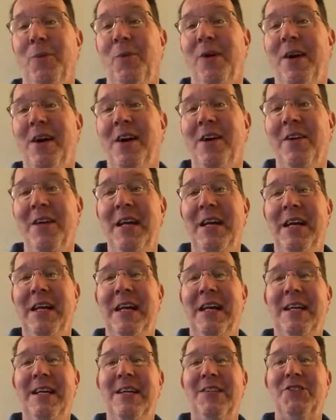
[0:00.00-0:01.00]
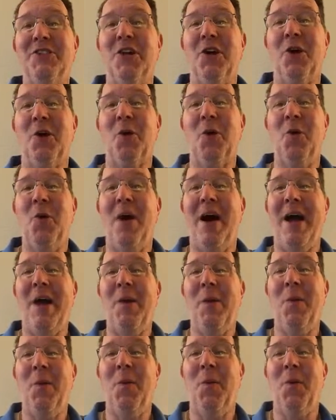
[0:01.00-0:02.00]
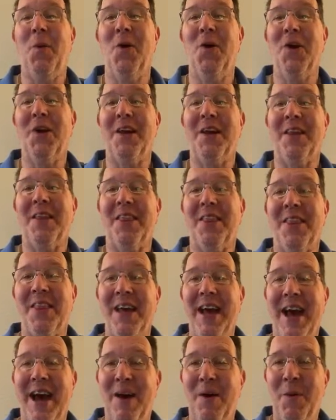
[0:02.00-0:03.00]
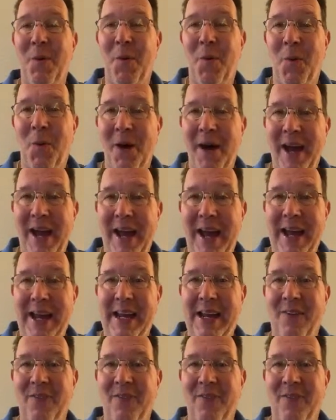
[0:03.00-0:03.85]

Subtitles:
Well, it doesn't quite work that way.